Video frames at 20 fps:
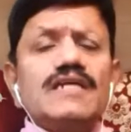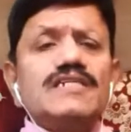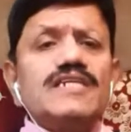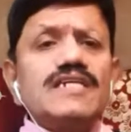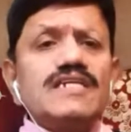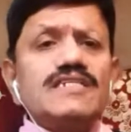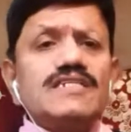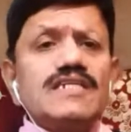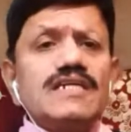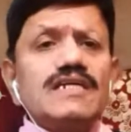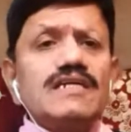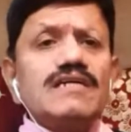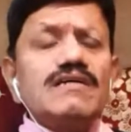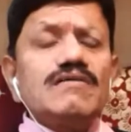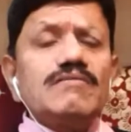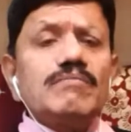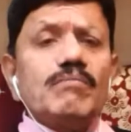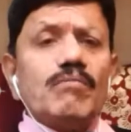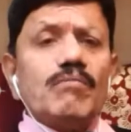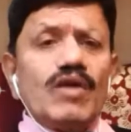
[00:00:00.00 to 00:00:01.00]

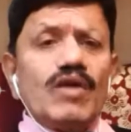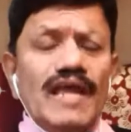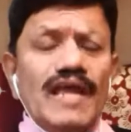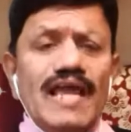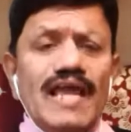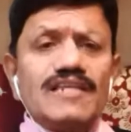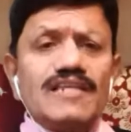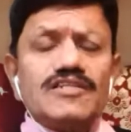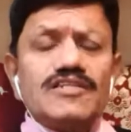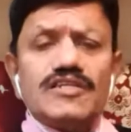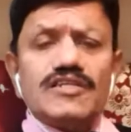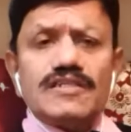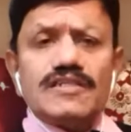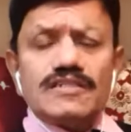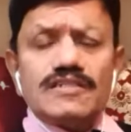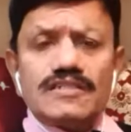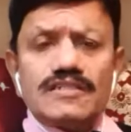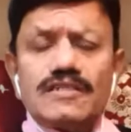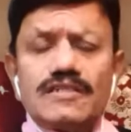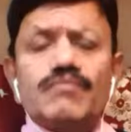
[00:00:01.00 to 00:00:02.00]
teaching
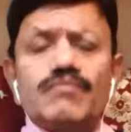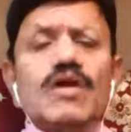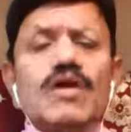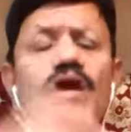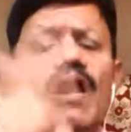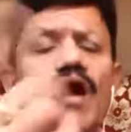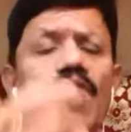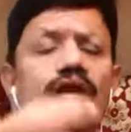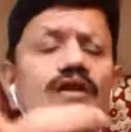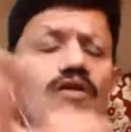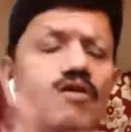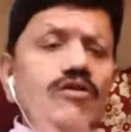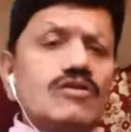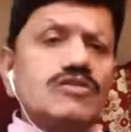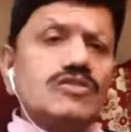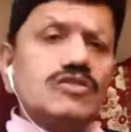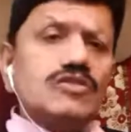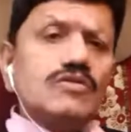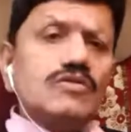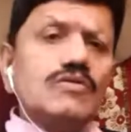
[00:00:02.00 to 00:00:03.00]
modalities, and
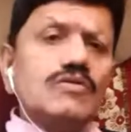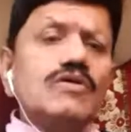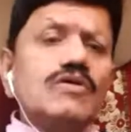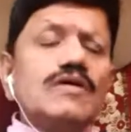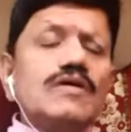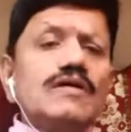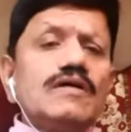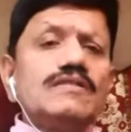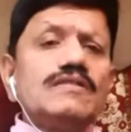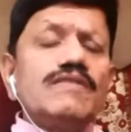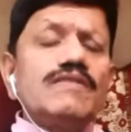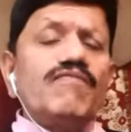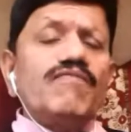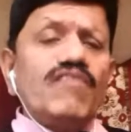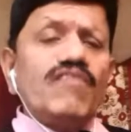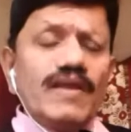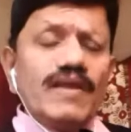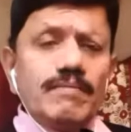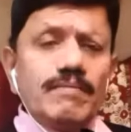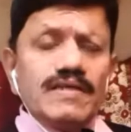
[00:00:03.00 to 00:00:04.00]
also the
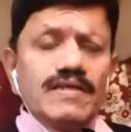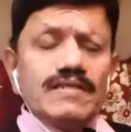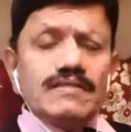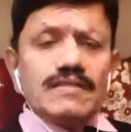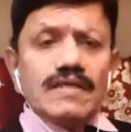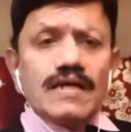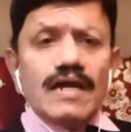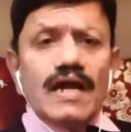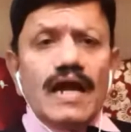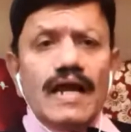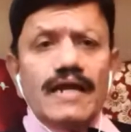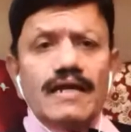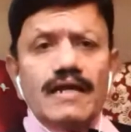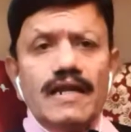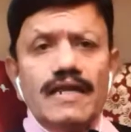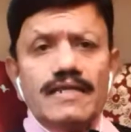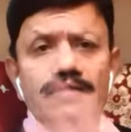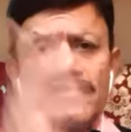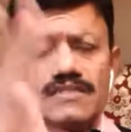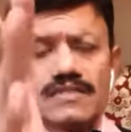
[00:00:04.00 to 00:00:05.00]
framing the
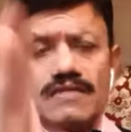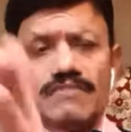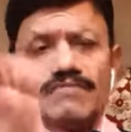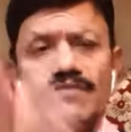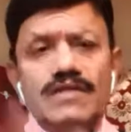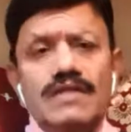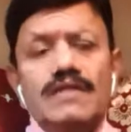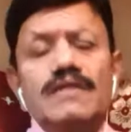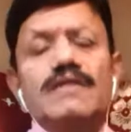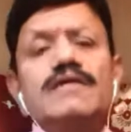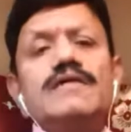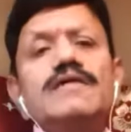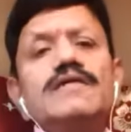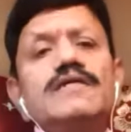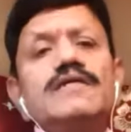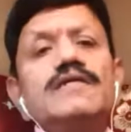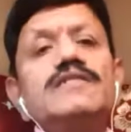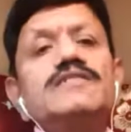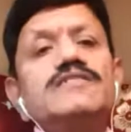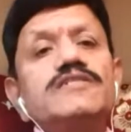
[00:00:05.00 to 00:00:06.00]
guidelines of the
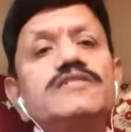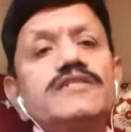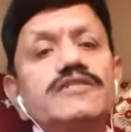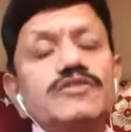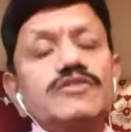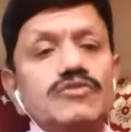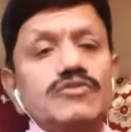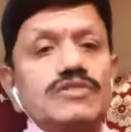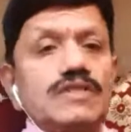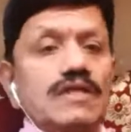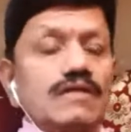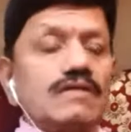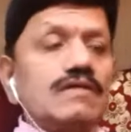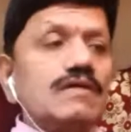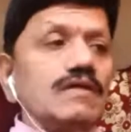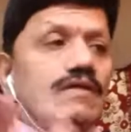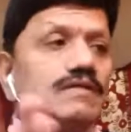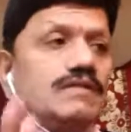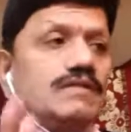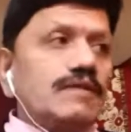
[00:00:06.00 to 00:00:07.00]
institution.
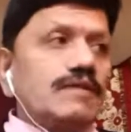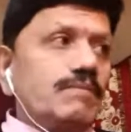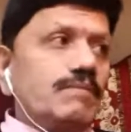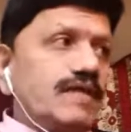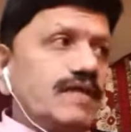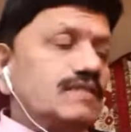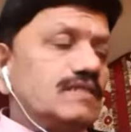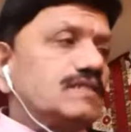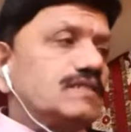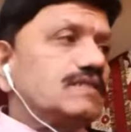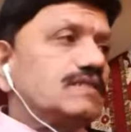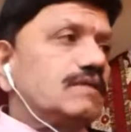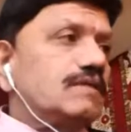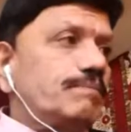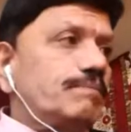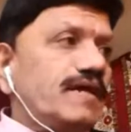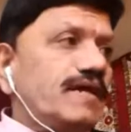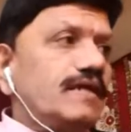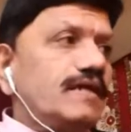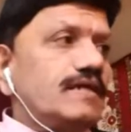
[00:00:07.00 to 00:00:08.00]
That means that
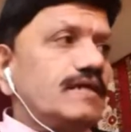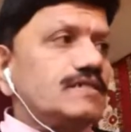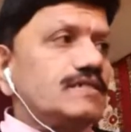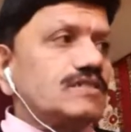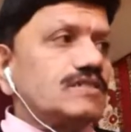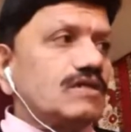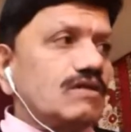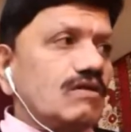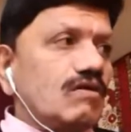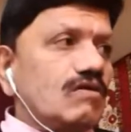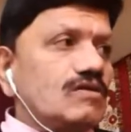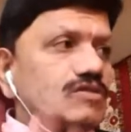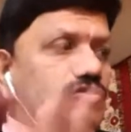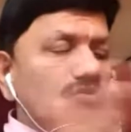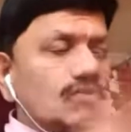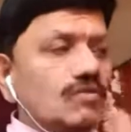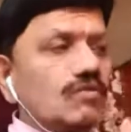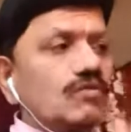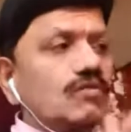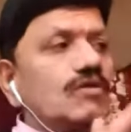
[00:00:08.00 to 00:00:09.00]
the parents are
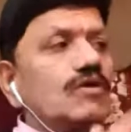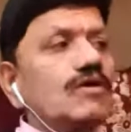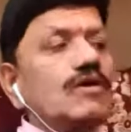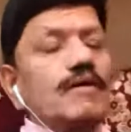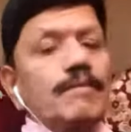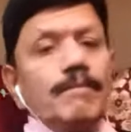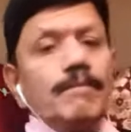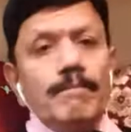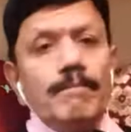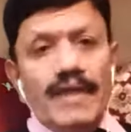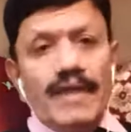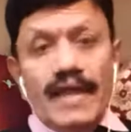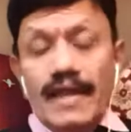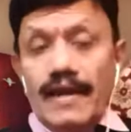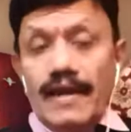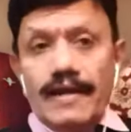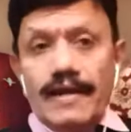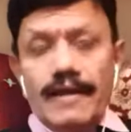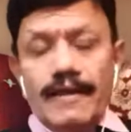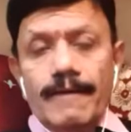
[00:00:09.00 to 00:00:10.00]
also
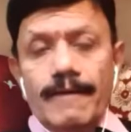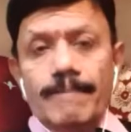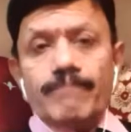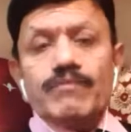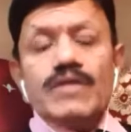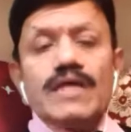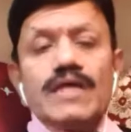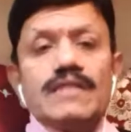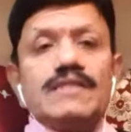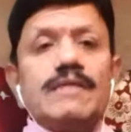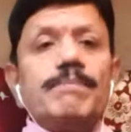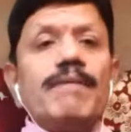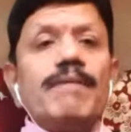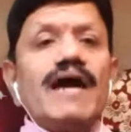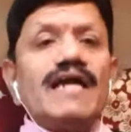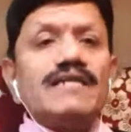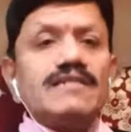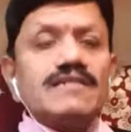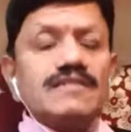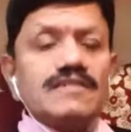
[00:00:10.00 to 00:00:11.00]
made the
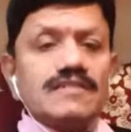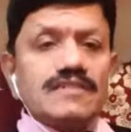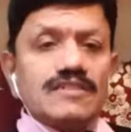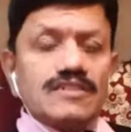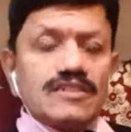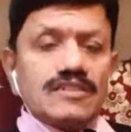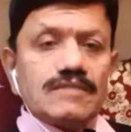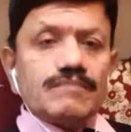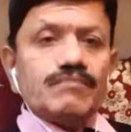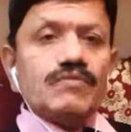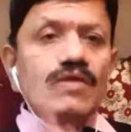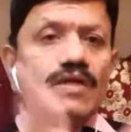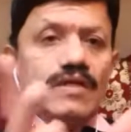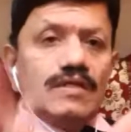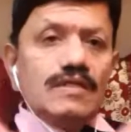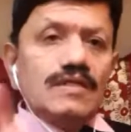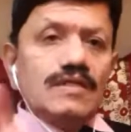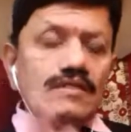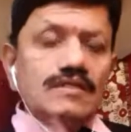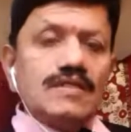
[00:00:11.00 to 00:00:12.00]
partners
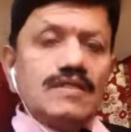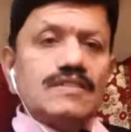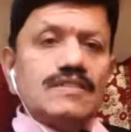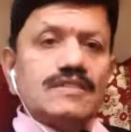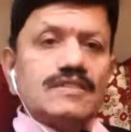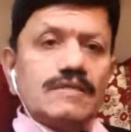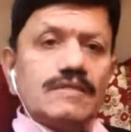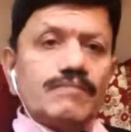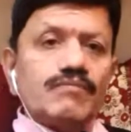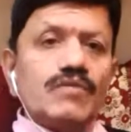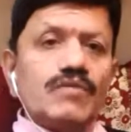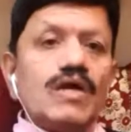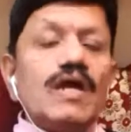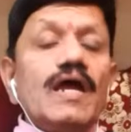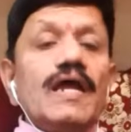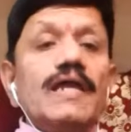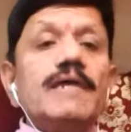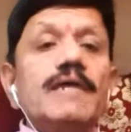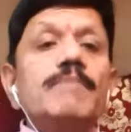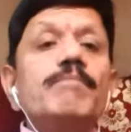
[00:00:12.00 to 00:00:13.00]
in this
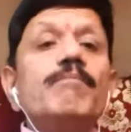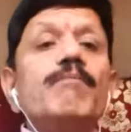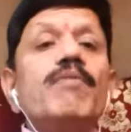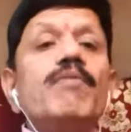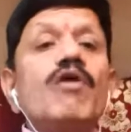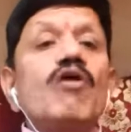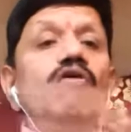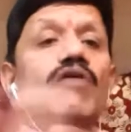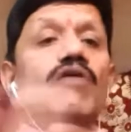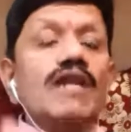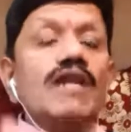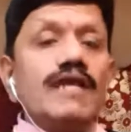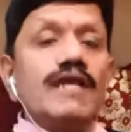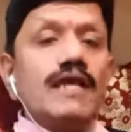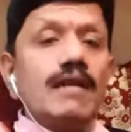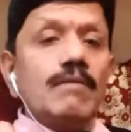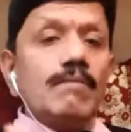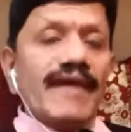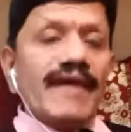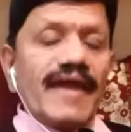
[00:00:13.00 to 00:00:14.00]

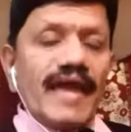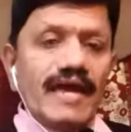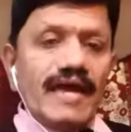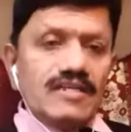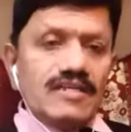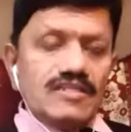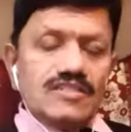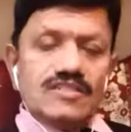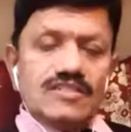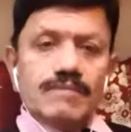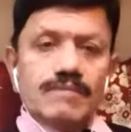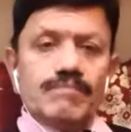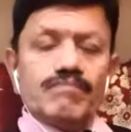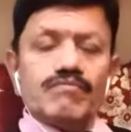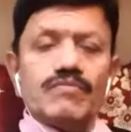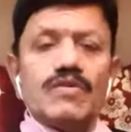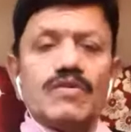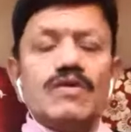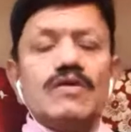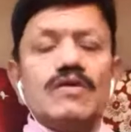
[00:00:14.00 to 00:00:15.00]
imbroglial mechanism.